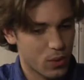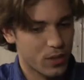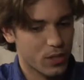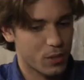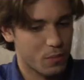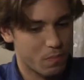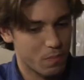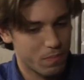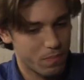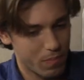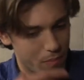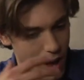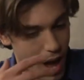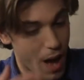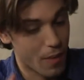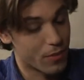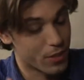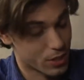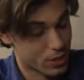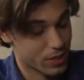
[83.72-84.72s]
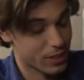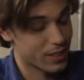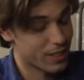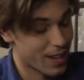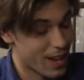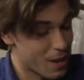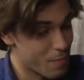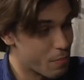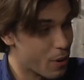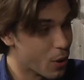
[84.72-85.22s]
sort of this,
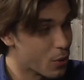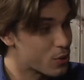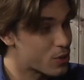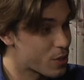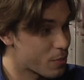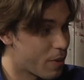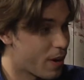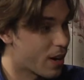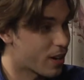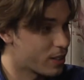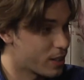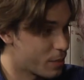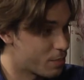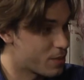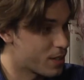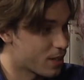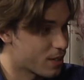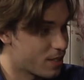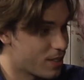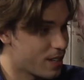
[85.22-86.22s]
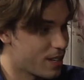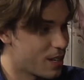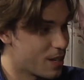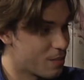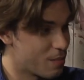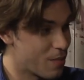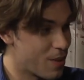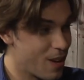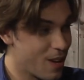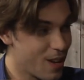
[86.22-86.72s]
obviously, a post-apocalyptic
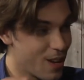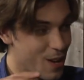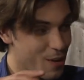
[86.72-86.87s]
theme